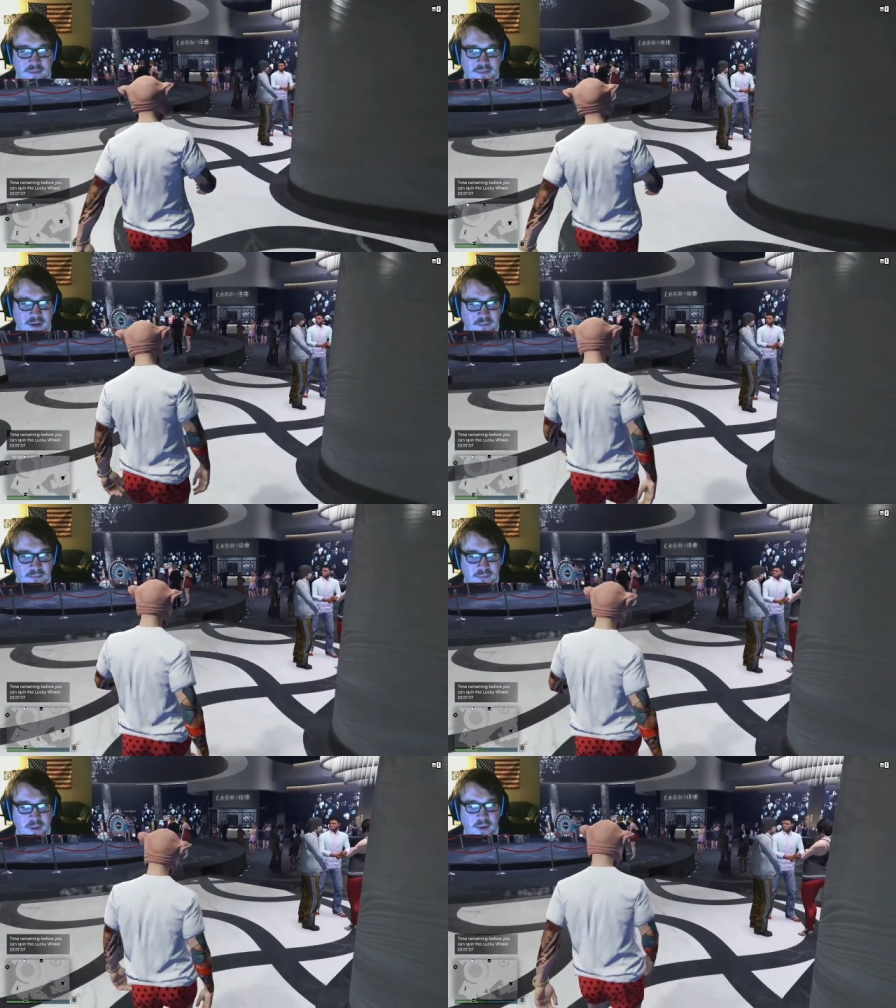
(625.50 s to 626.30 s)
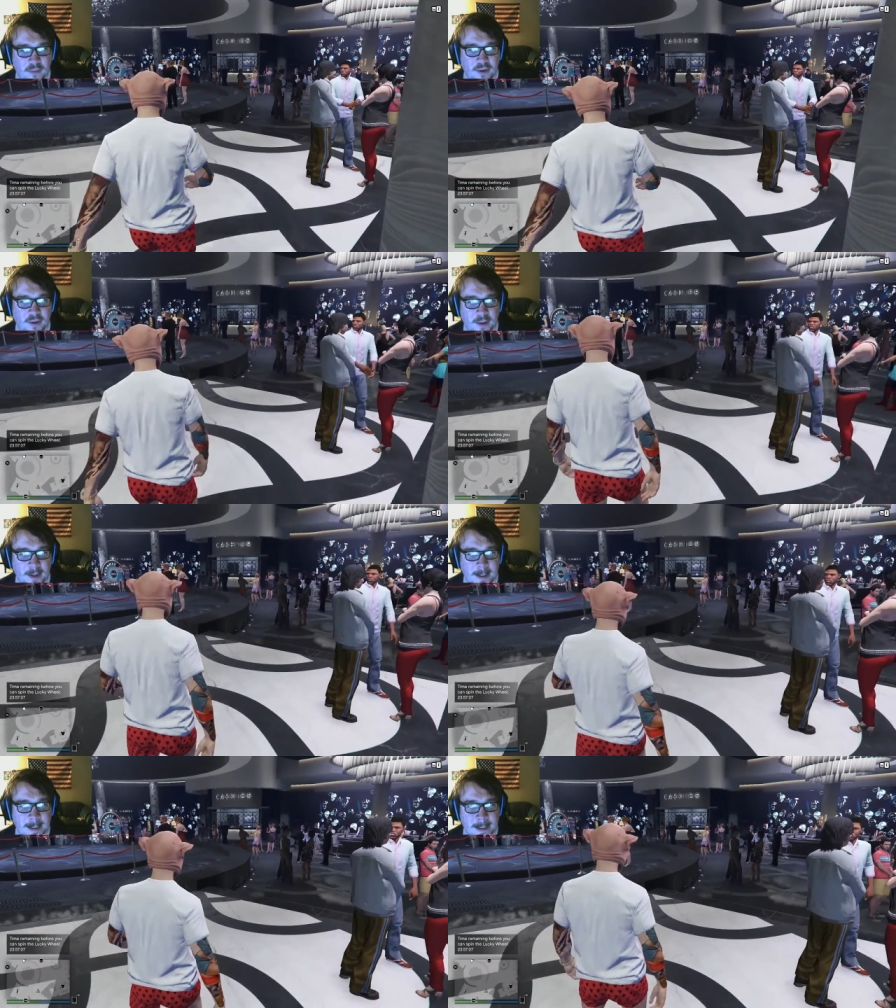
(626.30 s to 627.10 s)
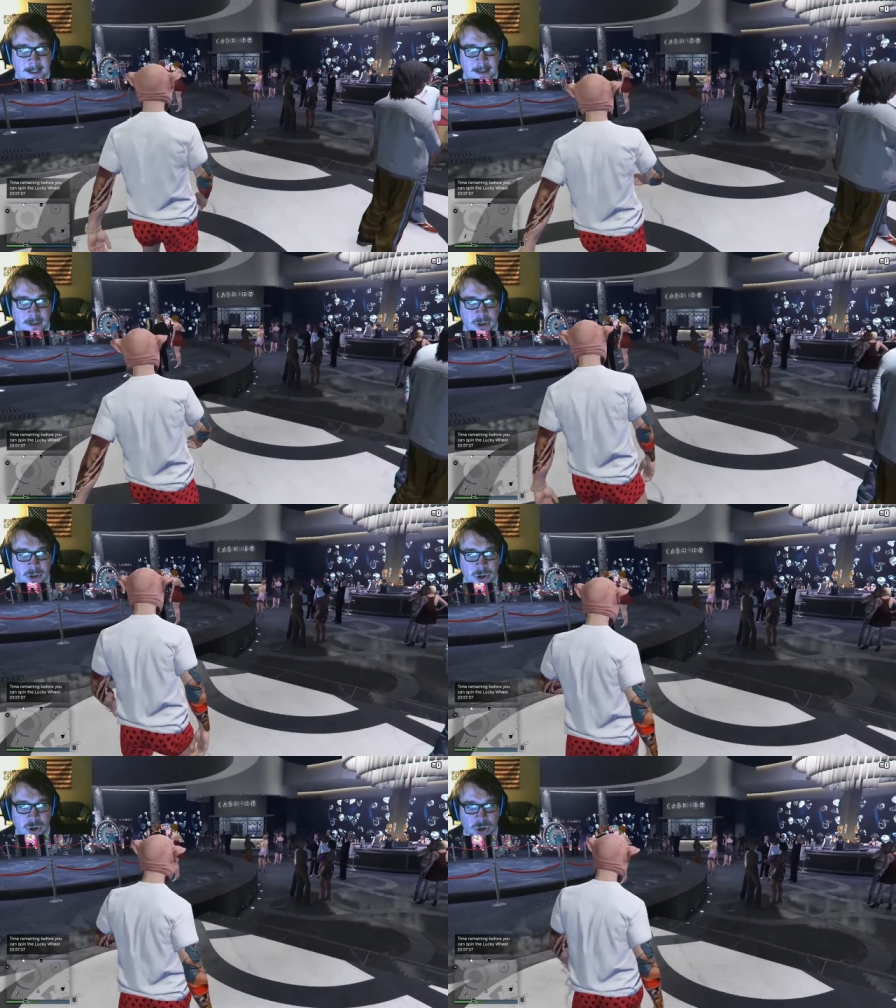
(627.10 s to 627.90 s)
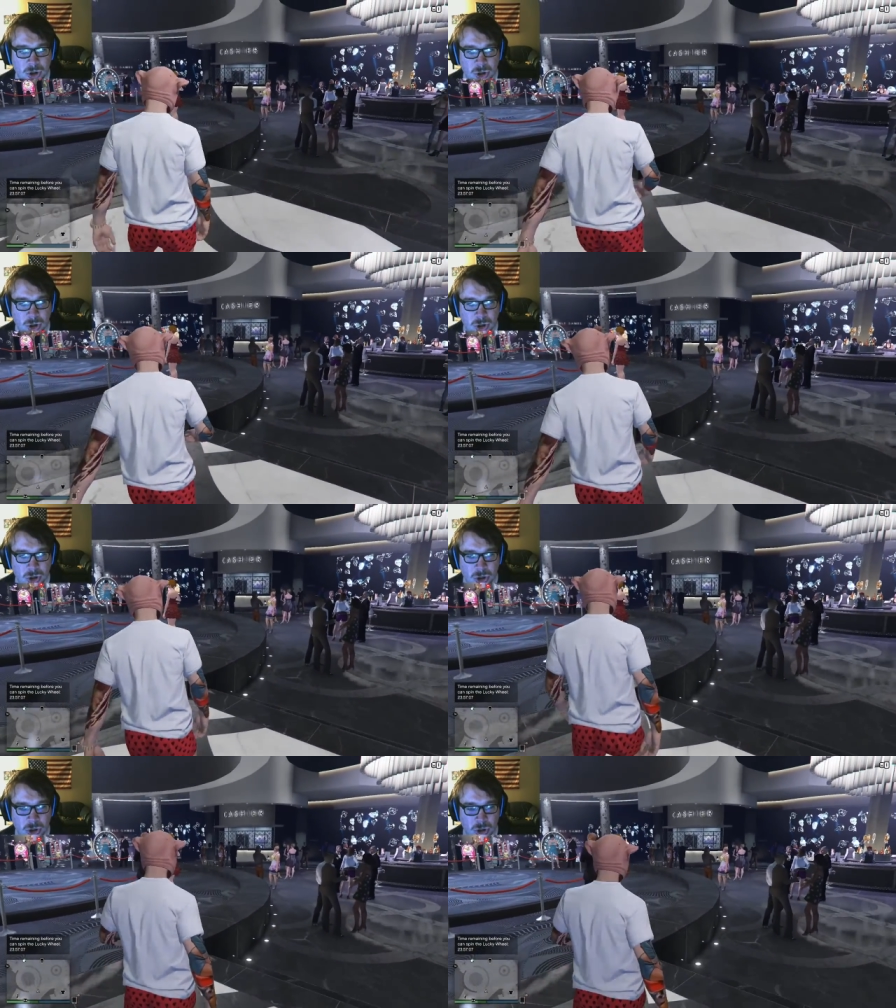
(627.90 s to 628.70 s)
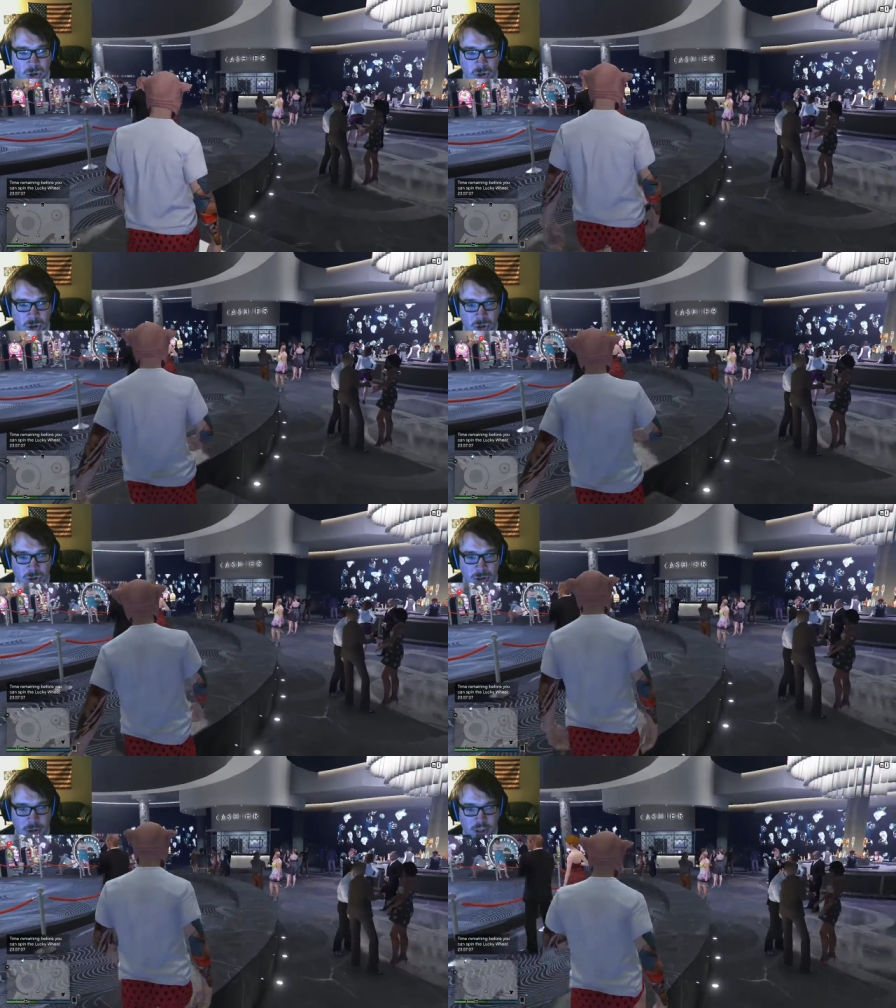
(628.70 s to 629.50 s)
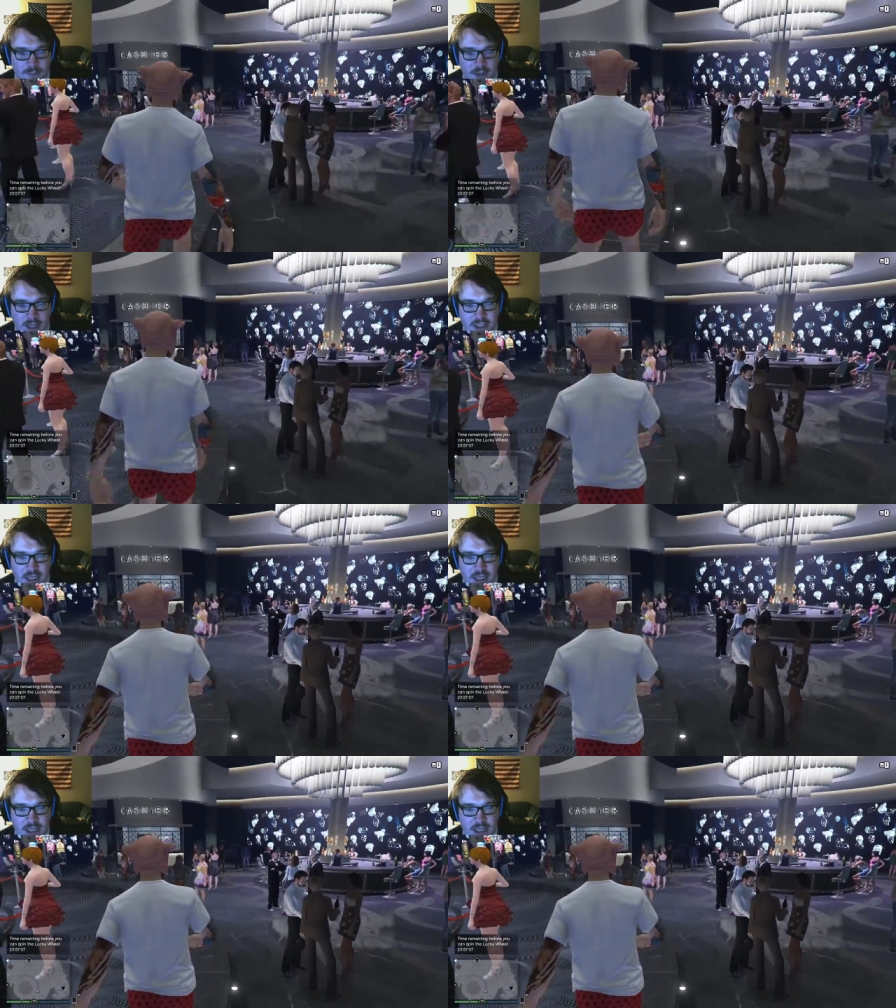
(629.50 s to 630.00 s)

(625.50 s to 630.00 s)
Yeah, this shit's not working. I'm, gonna move to the blackjack table. Like blackjack.